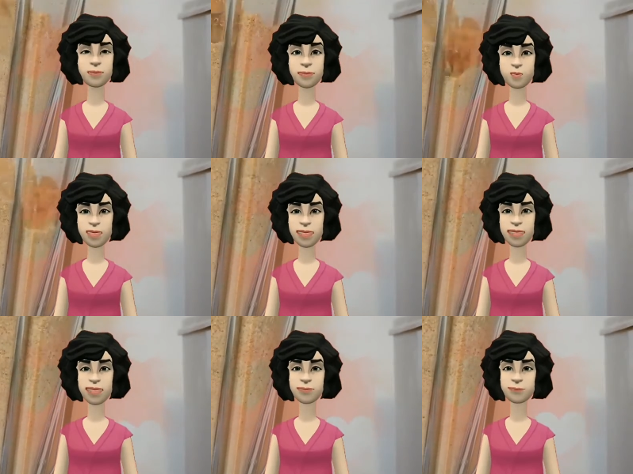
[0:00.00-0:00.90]

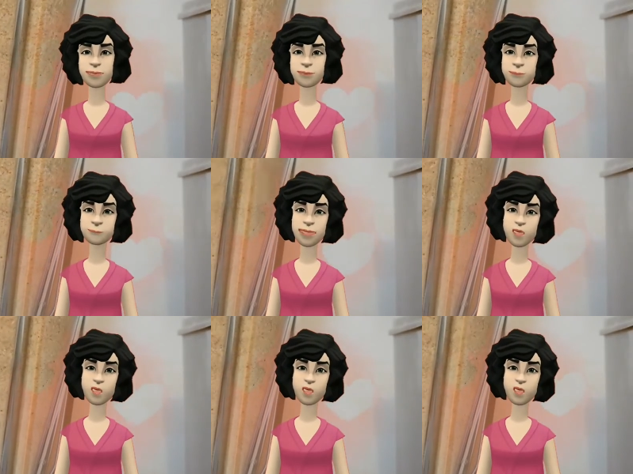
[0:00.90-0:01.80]
state where the
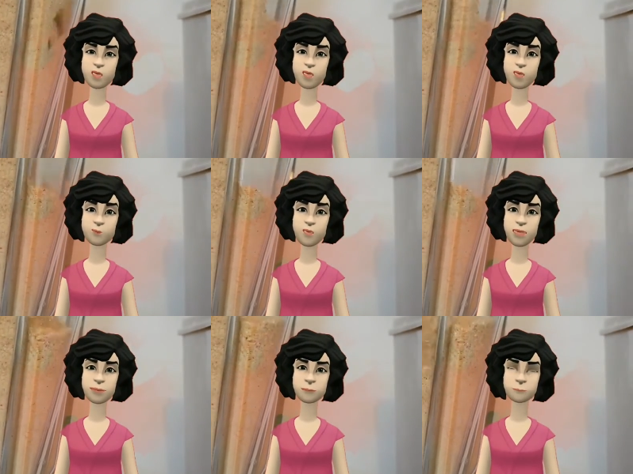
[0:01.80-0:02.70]
body burns
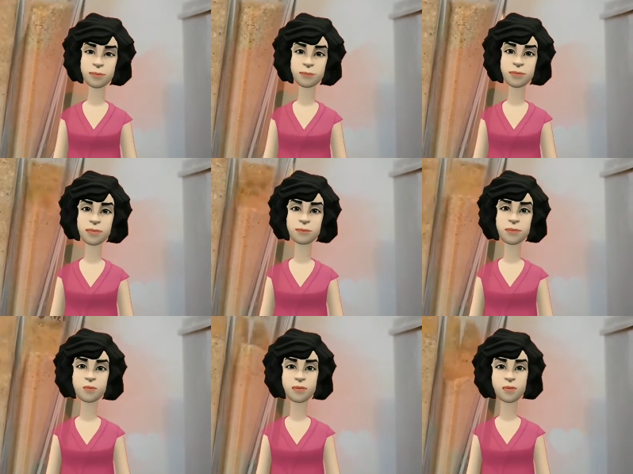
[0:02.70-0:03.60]
a
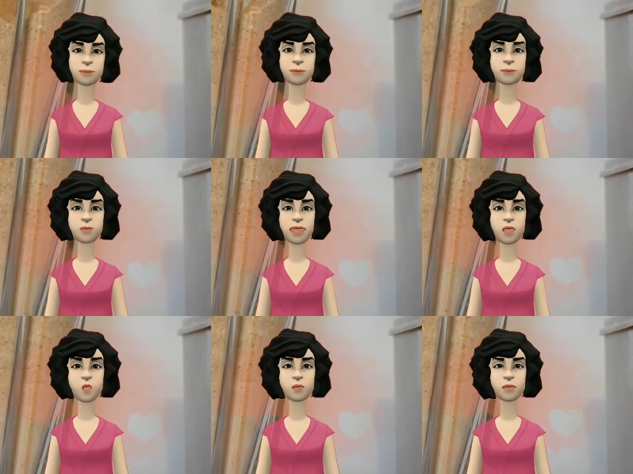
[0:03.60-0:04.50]
high-efficient
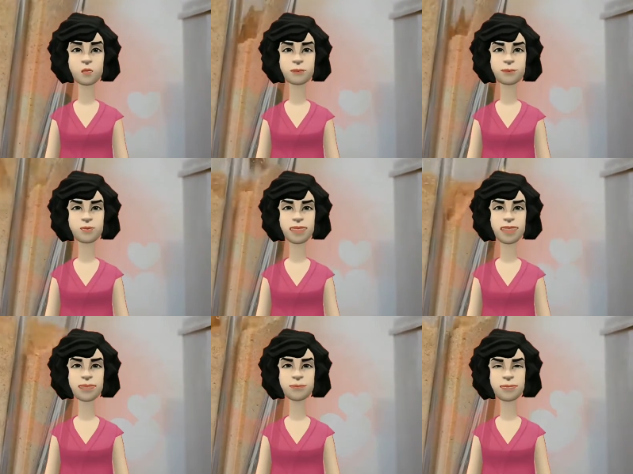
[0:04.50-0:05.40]
alternative
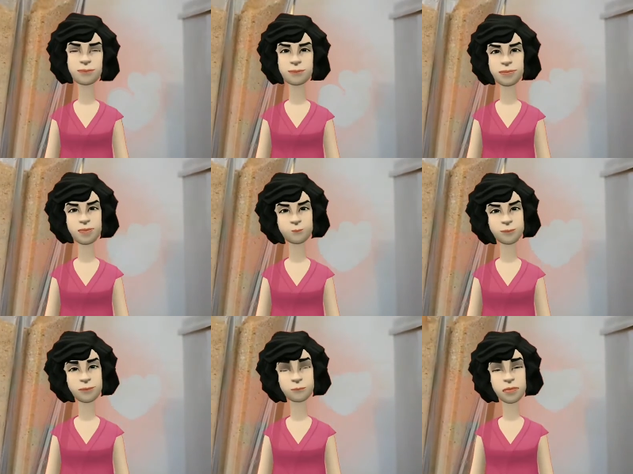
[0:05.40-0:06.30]
fuel called
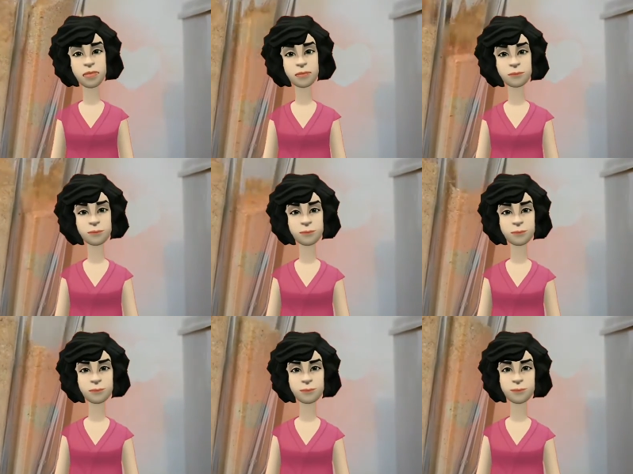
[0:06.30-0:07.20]
ketones.
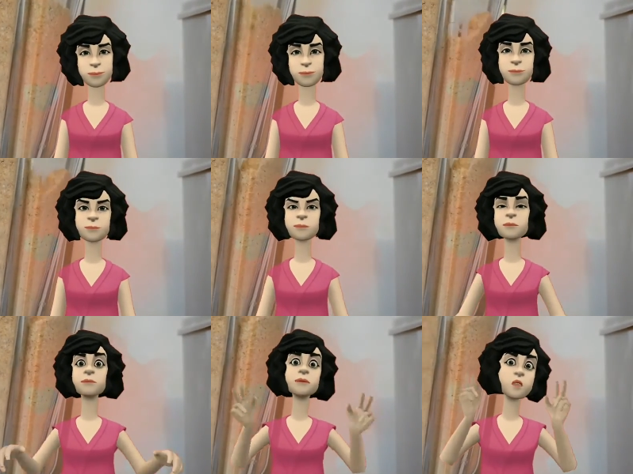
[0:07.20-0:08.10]

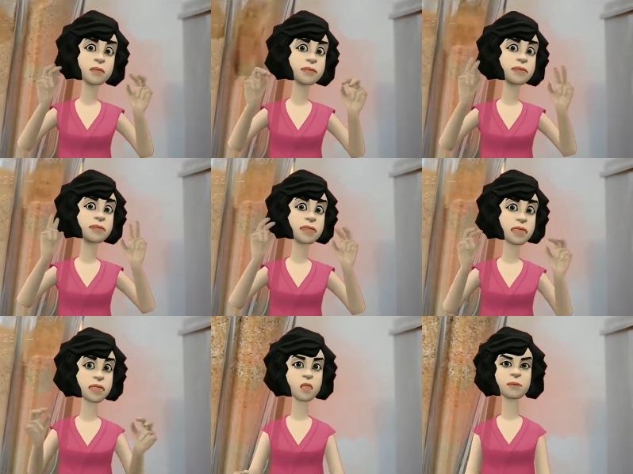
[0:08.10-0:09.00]
Not only
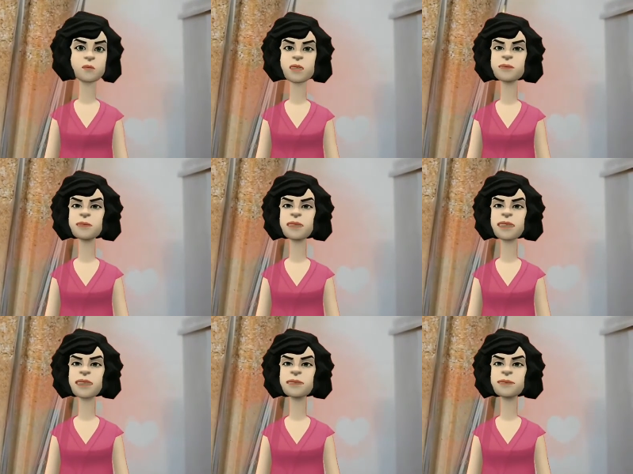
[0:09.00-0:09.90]
does the keto
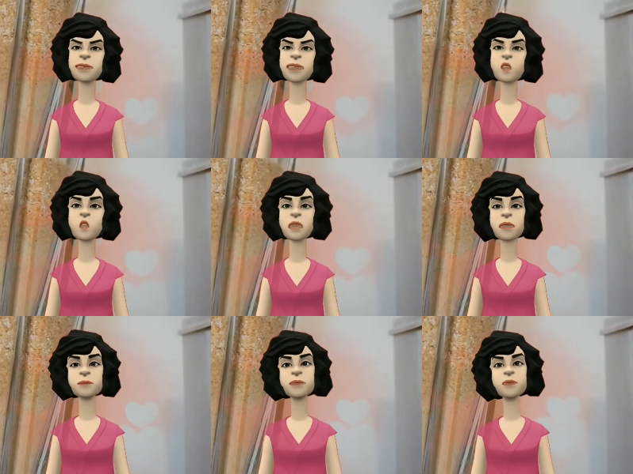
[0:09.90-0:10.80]
diet help
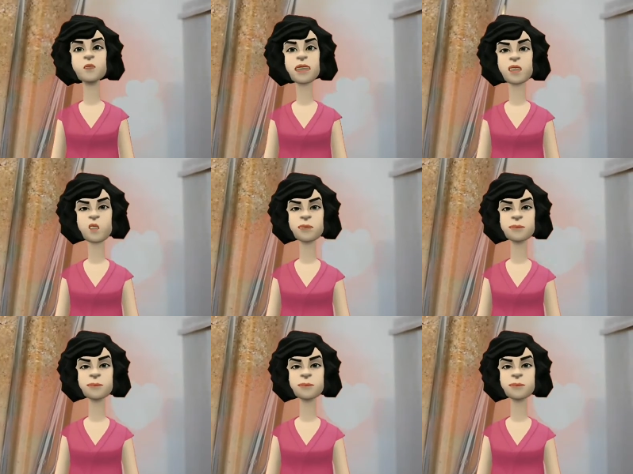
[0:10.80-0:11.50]
with weight loss,